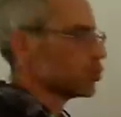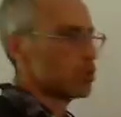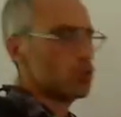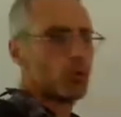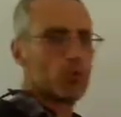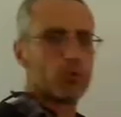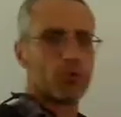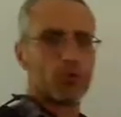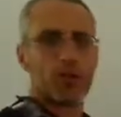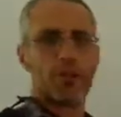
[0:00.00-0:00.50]

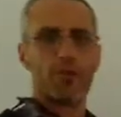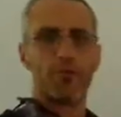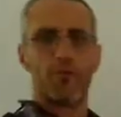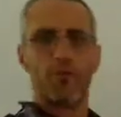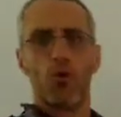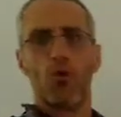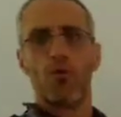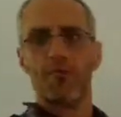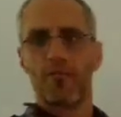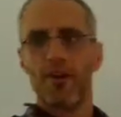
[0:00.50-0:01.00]
2, 3,
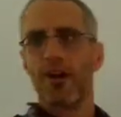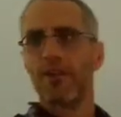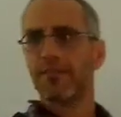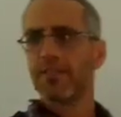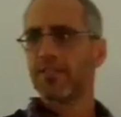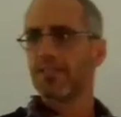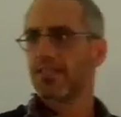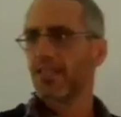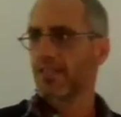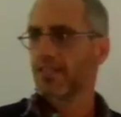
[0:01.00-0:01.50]
4, 5,
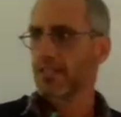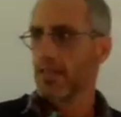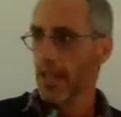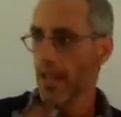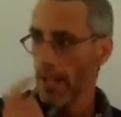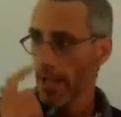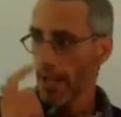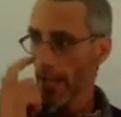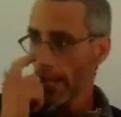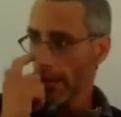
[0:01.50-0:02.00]
and 6.
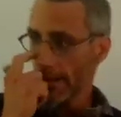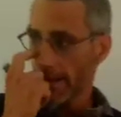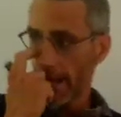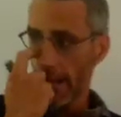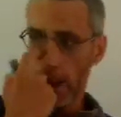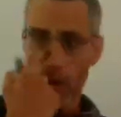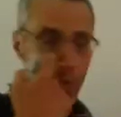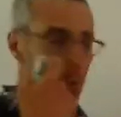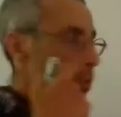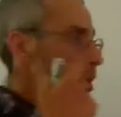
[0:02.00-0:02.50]

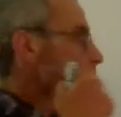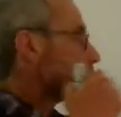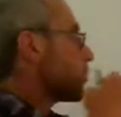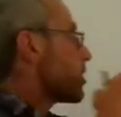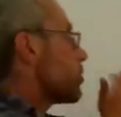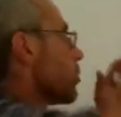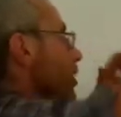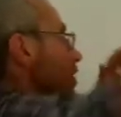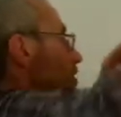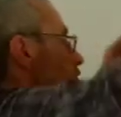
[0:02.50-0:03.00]
Now, when we
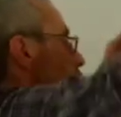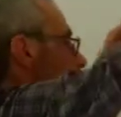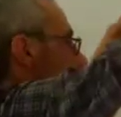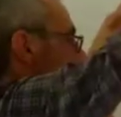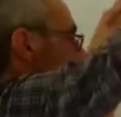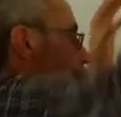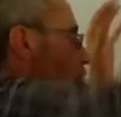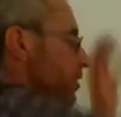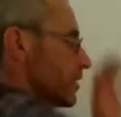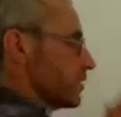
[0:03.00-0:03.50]
want to
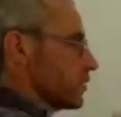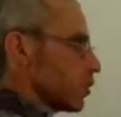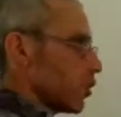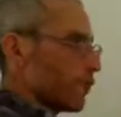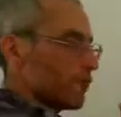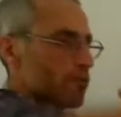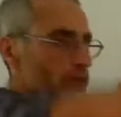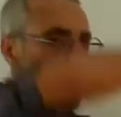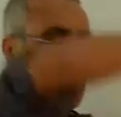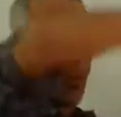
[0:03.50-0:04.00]
draw it,
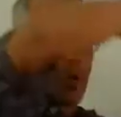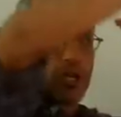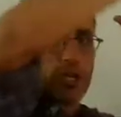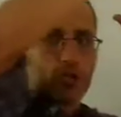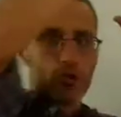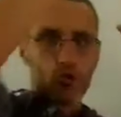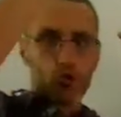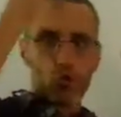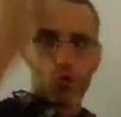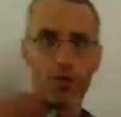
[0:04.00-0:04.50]
often we want to
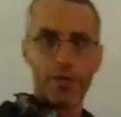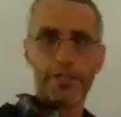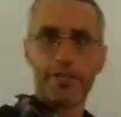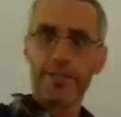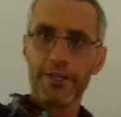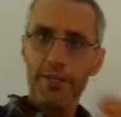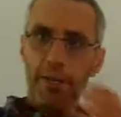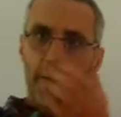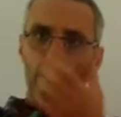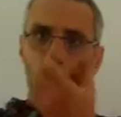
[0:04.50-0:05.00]
draw it.
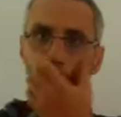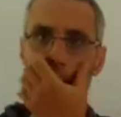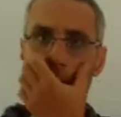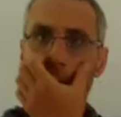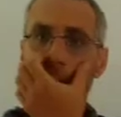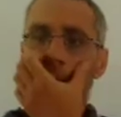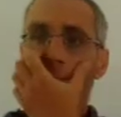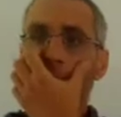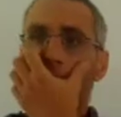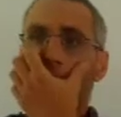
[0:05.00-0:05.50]

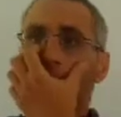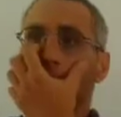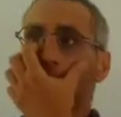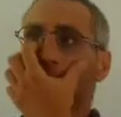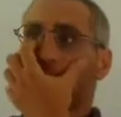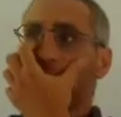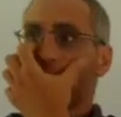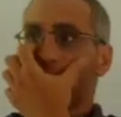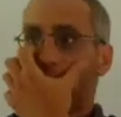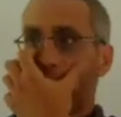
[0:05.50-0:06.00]
Okay, the
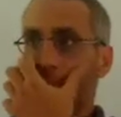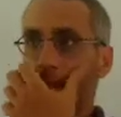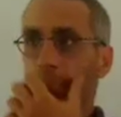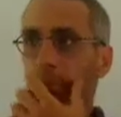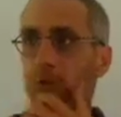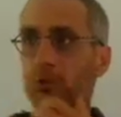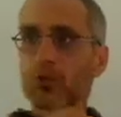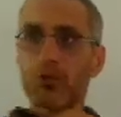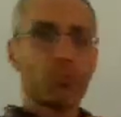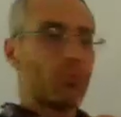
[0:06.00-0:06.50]

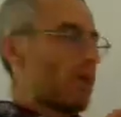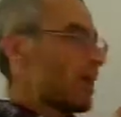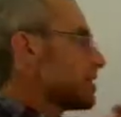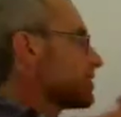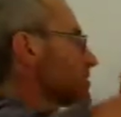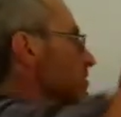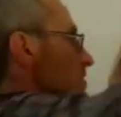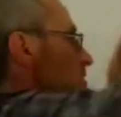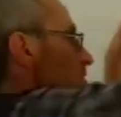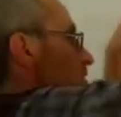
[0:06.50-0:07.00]
sample
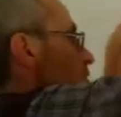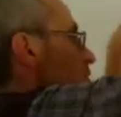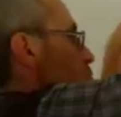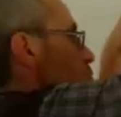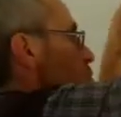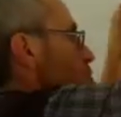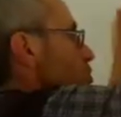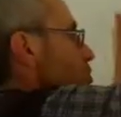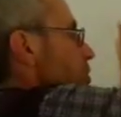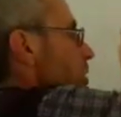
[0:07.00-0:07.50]
space
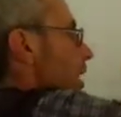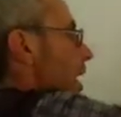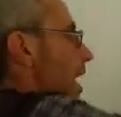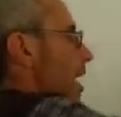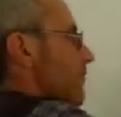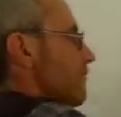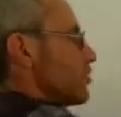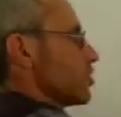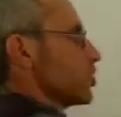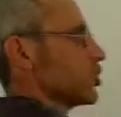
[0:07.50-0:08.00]
will
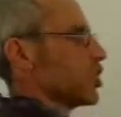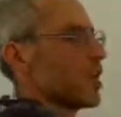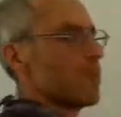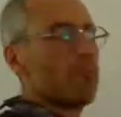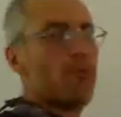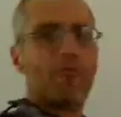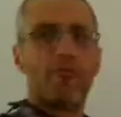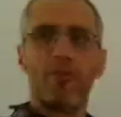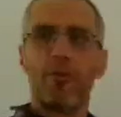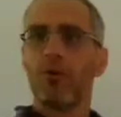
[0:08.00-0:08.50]
have a shape
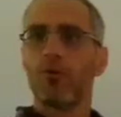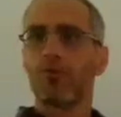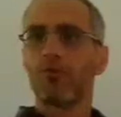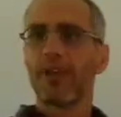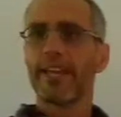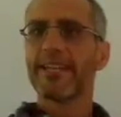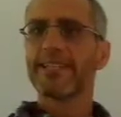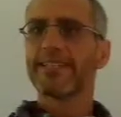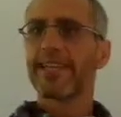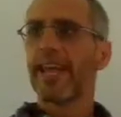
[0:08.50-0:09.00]
of a
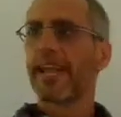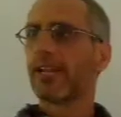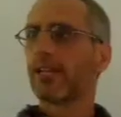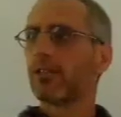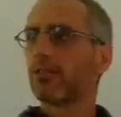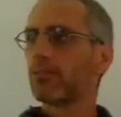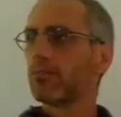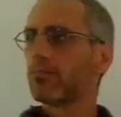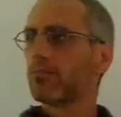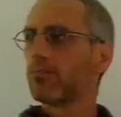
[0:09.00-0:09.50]

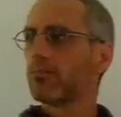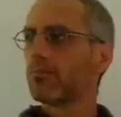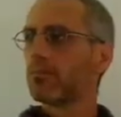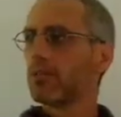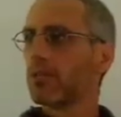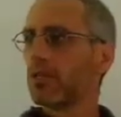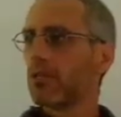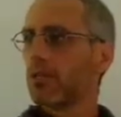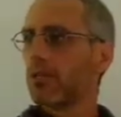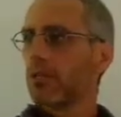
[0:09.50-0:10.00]
rectangle.
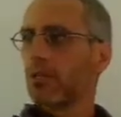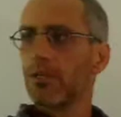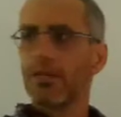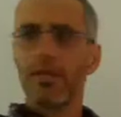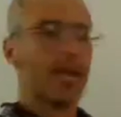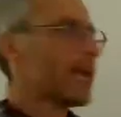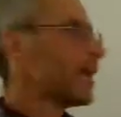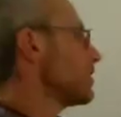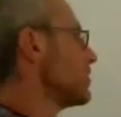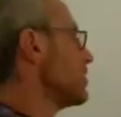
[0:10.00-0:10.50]

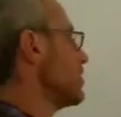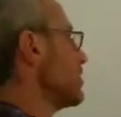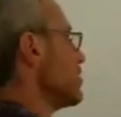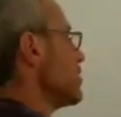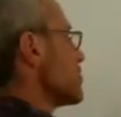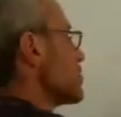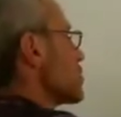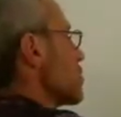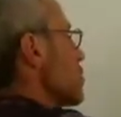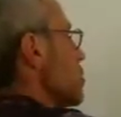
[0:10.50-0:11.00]
Okay,
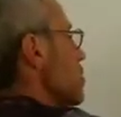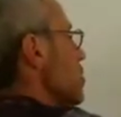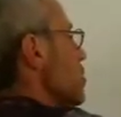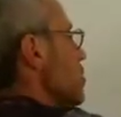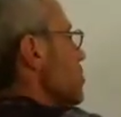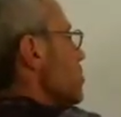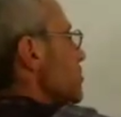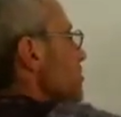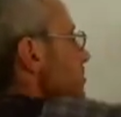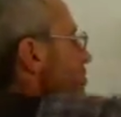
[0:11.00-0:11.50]
so